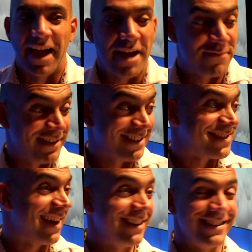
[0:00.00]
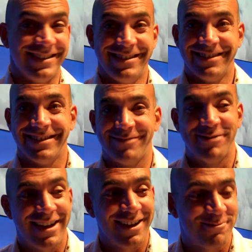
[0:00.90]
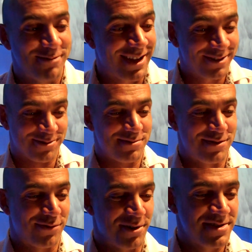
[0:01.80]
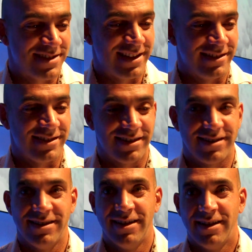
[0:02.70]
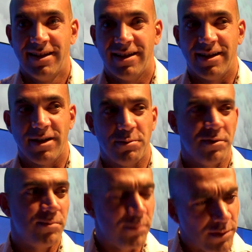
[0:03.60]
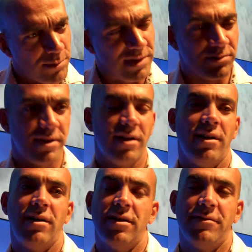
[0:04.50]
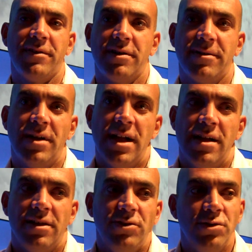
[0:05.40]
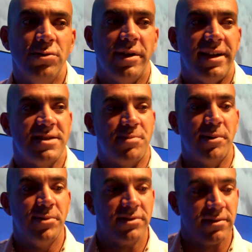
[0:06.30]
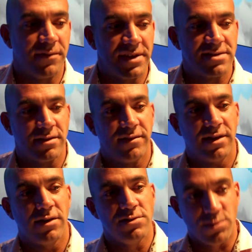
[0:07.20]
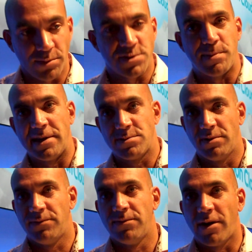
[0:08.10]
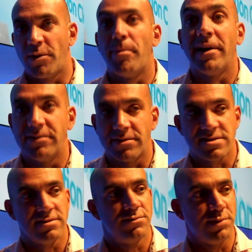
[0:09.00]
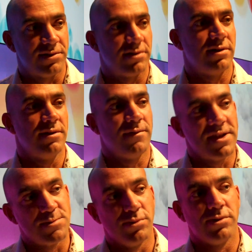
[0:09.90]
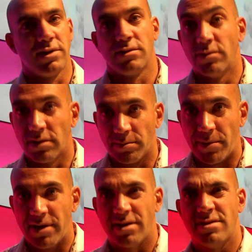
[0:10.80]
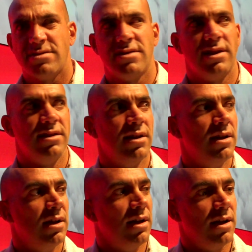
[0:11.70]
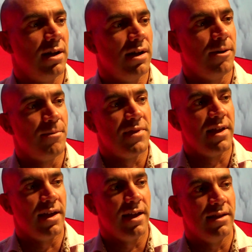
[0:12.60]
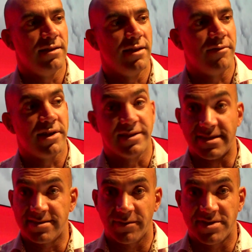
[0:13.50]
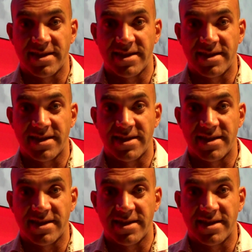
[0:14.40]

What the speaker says: I feel excited. We like to be first, and we've been doing a lot of new and experimental things on the consumer space with our partners, Twitter and Facebook, and Google Buzz, and they're testing the